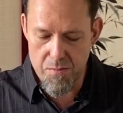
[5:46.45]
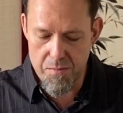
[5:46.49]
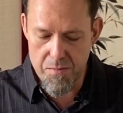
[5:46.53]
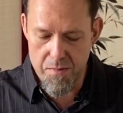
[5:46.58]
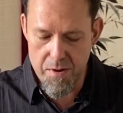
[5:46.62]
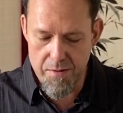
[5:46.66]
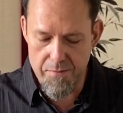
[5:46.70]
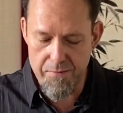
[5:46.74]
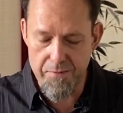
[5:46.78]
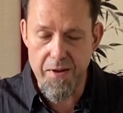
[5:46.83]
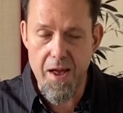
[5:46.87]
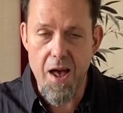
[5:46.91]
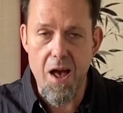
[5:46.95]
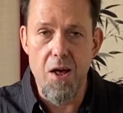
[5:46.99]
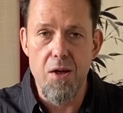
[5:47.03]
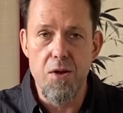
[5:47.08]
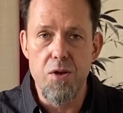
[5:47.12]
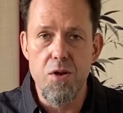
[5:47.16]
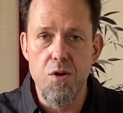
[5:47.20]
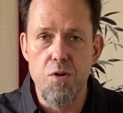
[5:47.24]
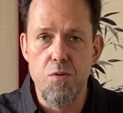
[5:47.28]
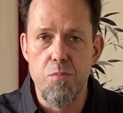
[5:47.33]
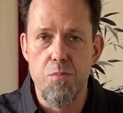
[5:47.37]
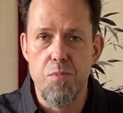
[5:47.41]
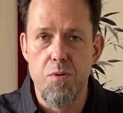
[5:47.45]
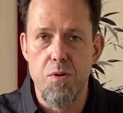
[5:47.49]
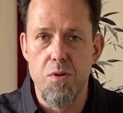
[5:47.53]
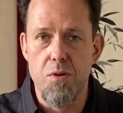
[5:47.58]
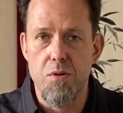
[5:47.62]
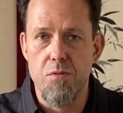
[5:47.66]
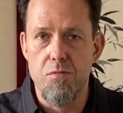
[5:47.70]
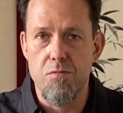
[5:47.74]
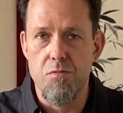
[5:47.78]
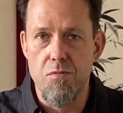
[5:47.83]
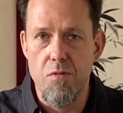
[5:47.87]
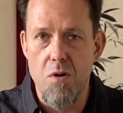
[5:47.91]
a
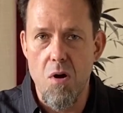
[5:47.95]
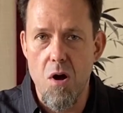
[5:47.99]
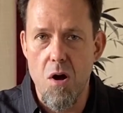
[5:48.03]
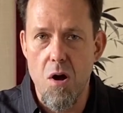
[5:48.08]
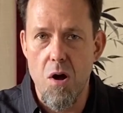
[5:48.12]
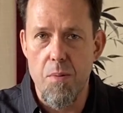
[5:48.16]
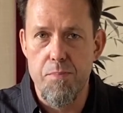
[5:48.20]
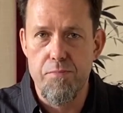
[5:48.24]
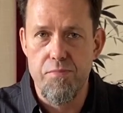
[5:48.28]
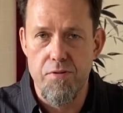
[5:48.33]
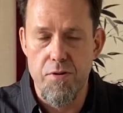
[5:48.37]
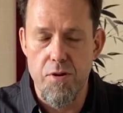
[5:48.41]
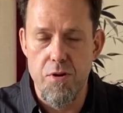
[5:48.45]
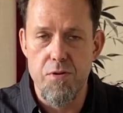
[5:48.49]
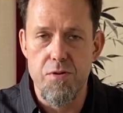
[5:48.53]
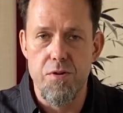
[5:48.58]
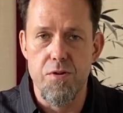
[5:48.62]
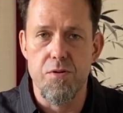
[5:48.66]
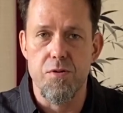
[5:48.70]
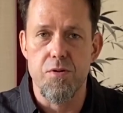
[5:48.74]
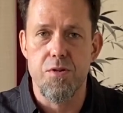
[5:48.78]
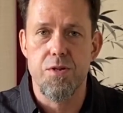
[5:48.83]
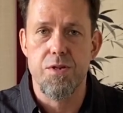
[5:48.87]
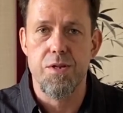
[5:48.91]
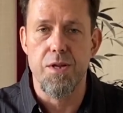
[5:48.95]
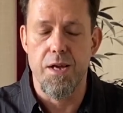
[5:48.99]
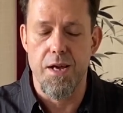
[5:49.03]
valuable raw produce